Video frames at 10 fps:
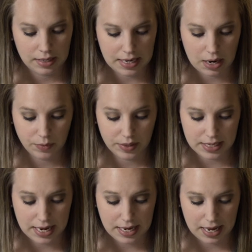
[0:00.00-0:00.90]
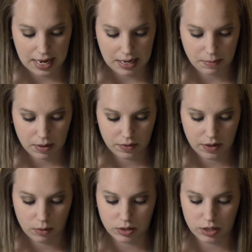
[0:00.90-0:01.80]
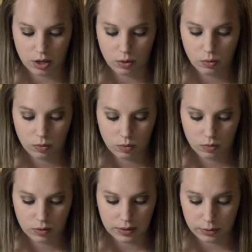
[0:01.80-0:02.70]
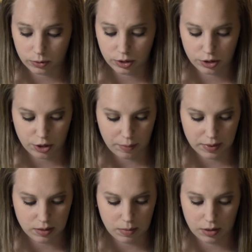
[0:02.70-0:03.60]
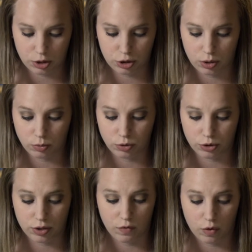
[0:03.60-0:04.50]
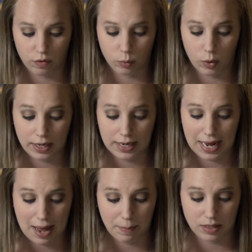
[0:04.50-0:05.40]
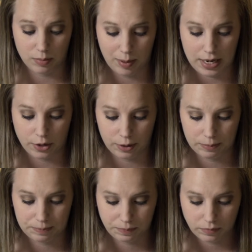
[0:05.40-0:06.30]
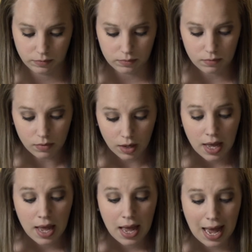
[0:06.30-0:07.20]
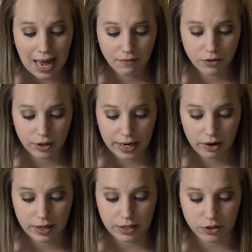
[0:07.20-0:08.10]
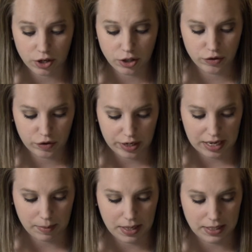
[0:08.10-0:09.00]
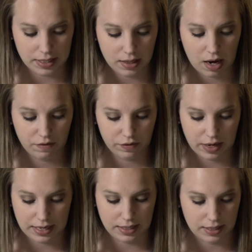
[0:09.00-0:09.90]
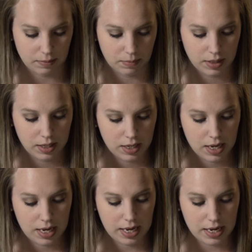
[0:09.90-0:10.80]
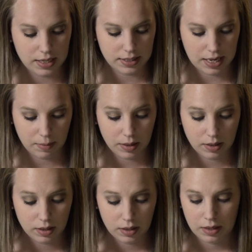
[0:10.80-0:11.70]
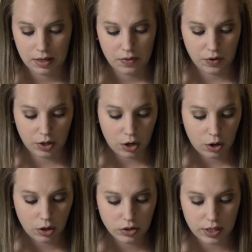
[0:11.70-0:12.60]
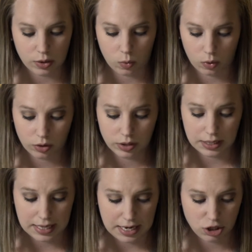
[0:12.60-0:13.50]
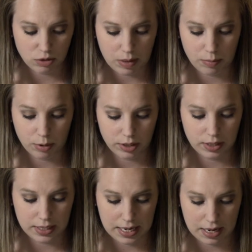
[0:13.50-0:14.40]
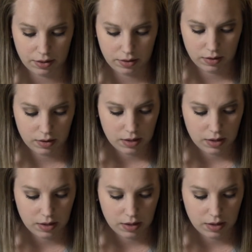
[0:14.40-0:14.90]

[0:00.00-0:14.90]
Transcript: Now when the day came, there was no little disturbance among the soldiers over what had happened to Peter. After Herod had searched for him and did not find him, he examined the guards and ordered that they should be put to death.